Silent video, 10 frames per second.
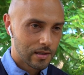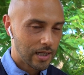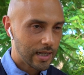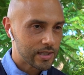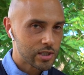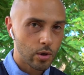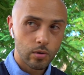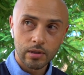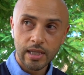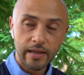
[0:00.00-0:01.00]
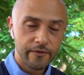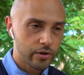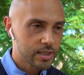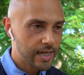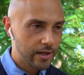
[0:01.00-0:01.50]
Got it. So leave
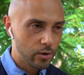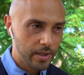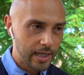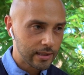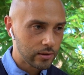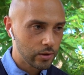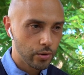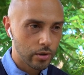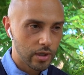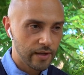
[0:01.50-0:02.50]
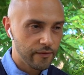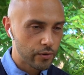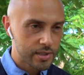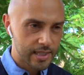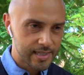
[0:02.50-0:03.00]
your entitlement at the door. If you
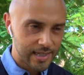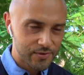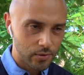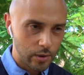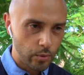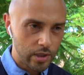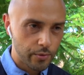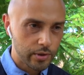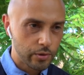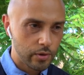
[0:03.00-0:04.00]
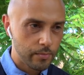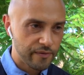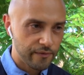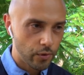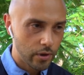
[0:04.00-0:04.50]
were successful at what you were doing
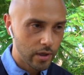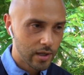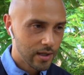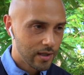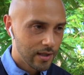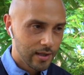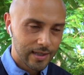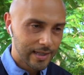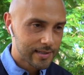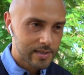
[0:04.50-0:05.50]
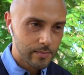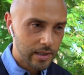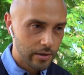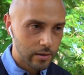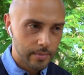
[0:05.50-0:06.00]
before, that doesn't
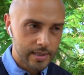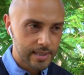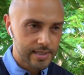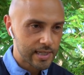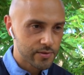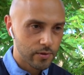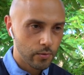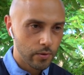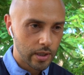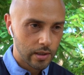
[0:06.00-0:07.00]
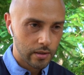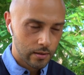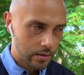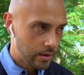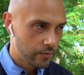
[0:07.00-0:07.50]
mean you're going to be successful
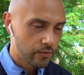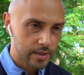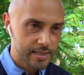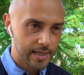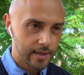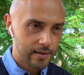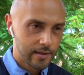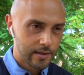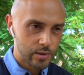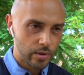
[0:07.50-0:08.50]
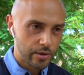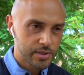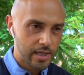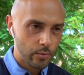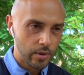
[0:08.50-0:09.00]
in real estate, is what you're
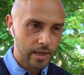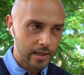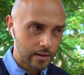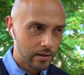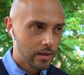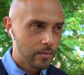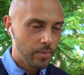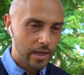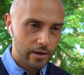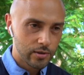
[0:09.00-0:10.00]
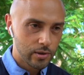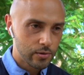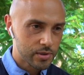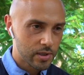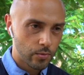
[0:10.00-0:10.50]
saying. We got to pay our
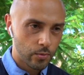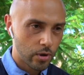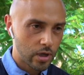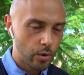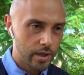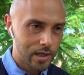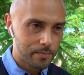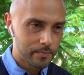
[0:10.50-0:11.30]
dues and work our way up.